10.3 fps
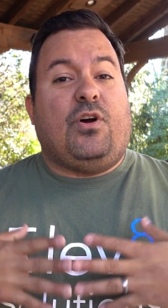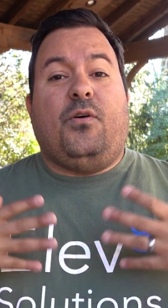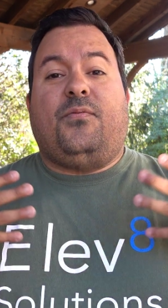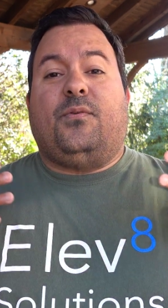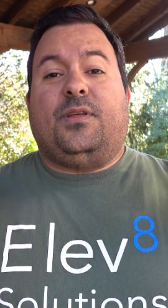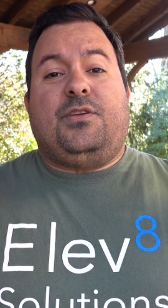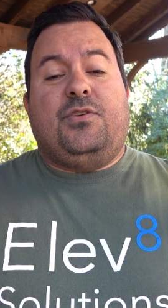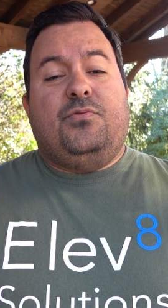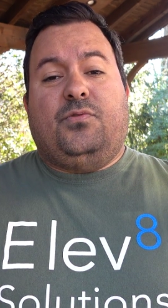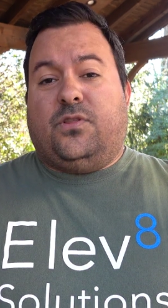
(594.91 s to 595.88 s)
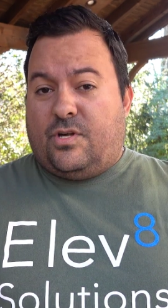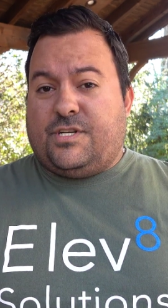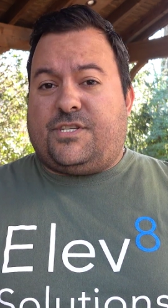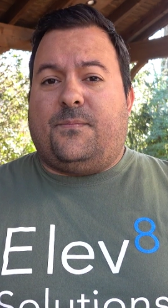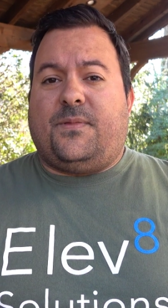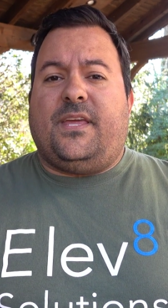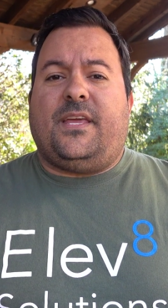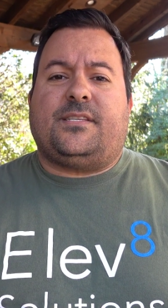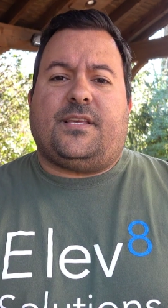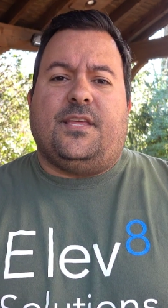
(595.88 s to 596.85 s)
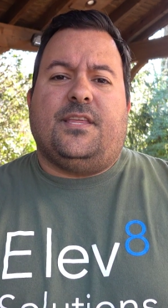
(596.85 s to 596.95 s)
Hopefully you learned some
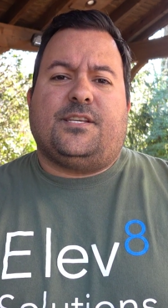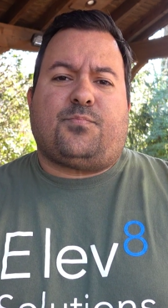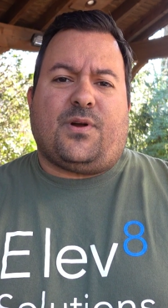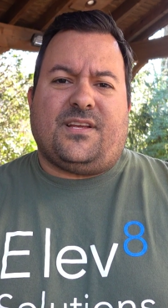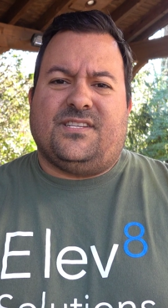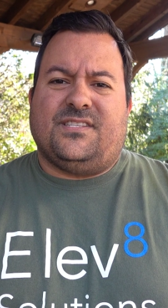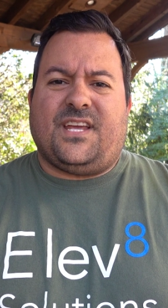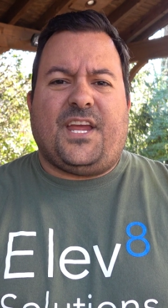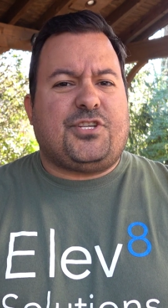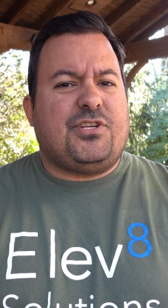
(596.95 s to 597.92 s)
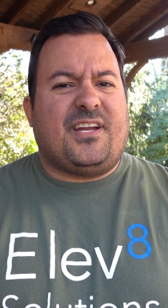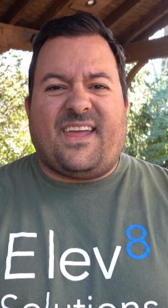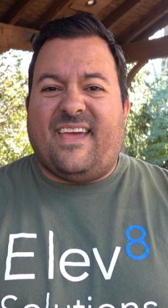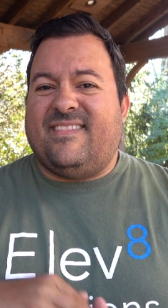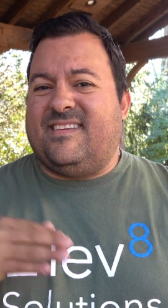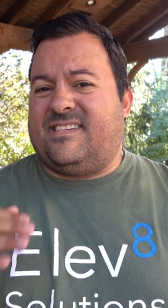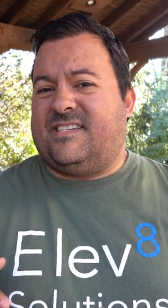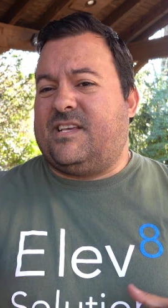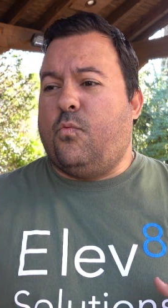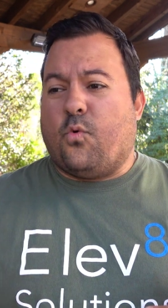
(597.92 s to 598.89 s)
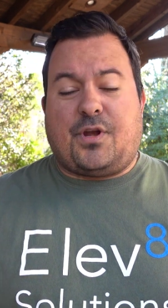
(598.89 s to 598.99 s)
things in this presentation. Again, this is
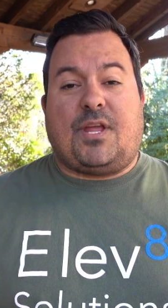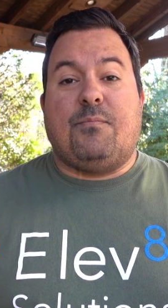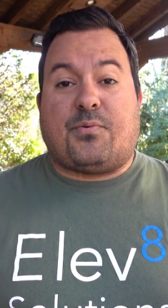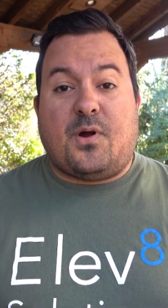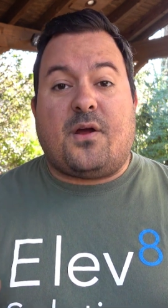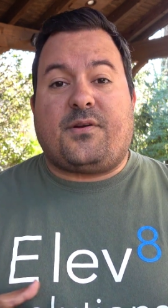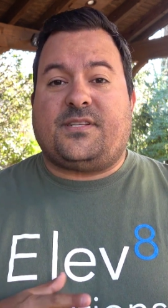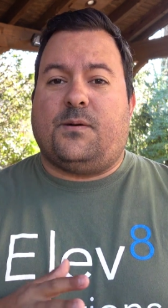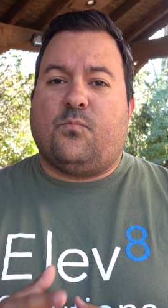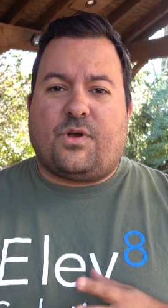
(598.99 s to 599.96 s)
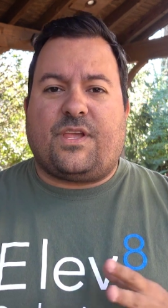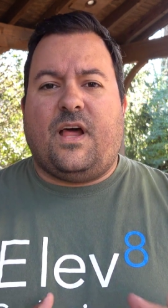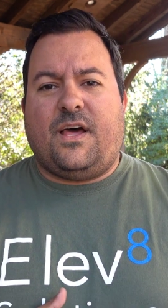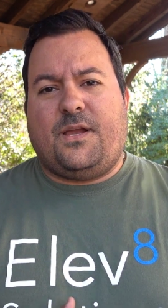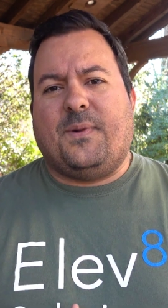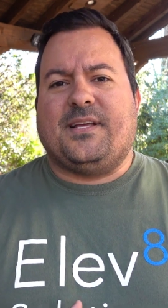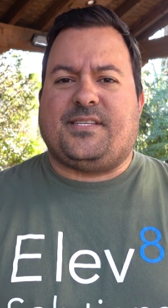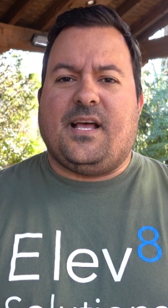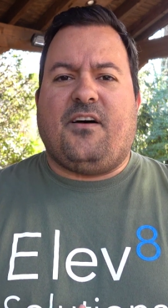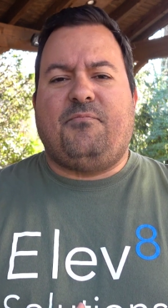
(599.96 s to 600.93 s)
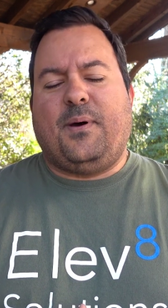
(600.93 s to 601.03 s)
a work in progress. I'm working on it
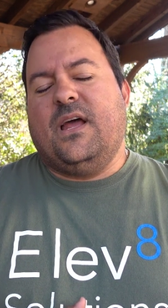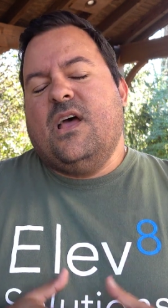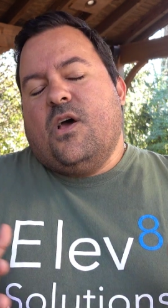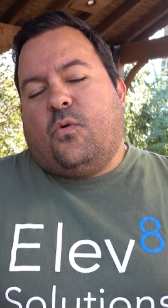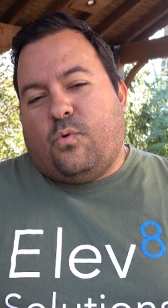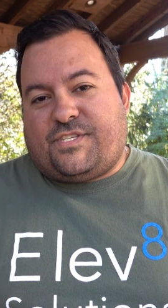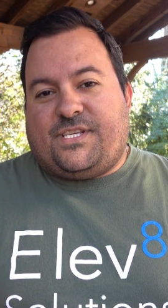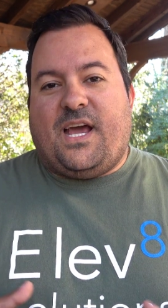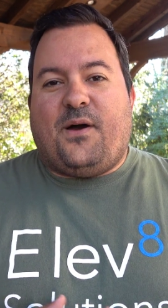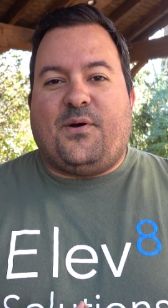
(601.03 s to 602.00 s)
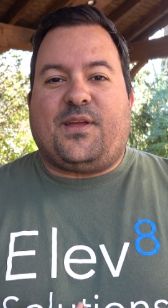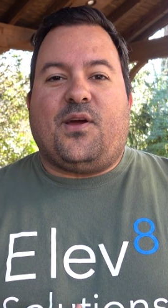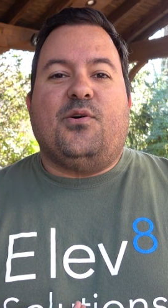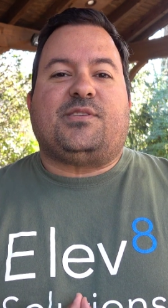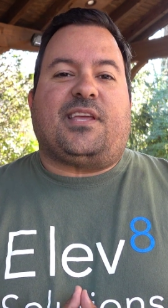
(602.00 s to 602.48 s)
myself, but we'll see how it goes.